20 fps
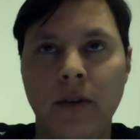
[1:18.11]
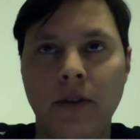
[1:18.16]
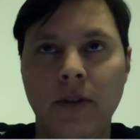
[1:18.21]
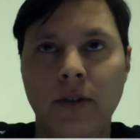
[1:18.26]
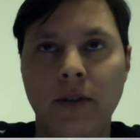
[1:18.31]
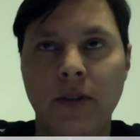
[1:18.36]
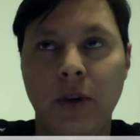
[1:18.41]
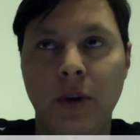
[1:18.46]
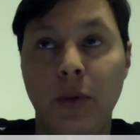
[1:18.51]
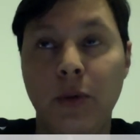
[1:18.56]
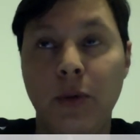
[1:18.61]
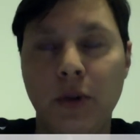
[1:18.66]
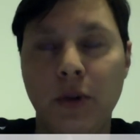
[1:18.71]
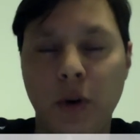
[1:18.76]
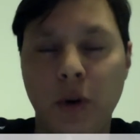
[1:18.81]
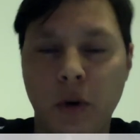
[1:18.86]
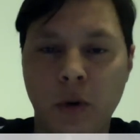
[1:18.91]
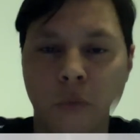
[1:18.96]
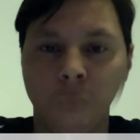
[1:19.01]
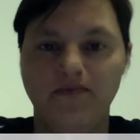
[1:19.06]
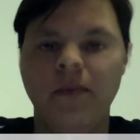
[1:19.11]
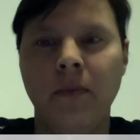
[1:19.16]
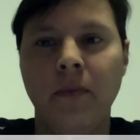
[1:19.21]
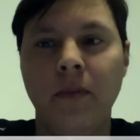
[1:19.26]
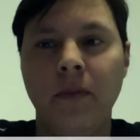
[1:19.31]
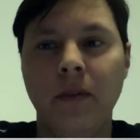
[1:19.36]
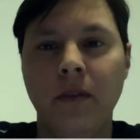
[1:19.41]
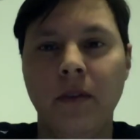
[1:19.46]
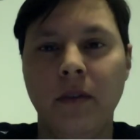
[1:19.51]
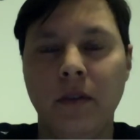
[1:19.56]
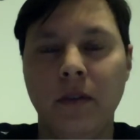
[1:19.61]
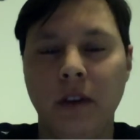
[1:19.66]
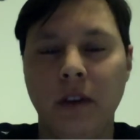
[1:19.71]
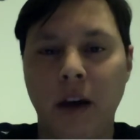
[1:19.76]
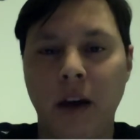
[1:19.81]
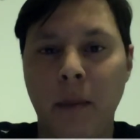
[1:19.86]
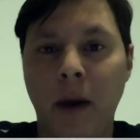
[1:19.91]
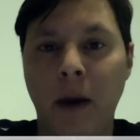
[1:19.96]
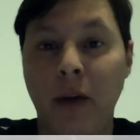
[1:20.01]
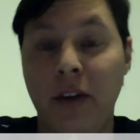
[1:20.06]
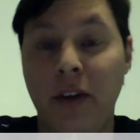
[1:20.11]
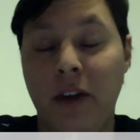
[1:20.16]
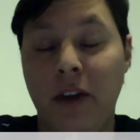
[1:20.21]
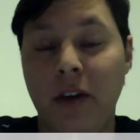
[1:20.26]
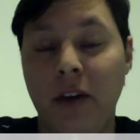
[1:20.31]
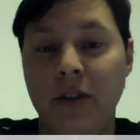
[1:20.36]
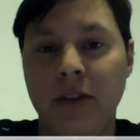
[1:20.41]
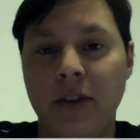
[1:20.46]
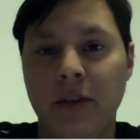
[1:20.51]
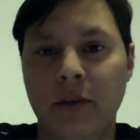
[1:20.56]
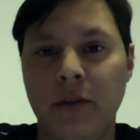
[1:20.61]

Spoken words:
don't know about the content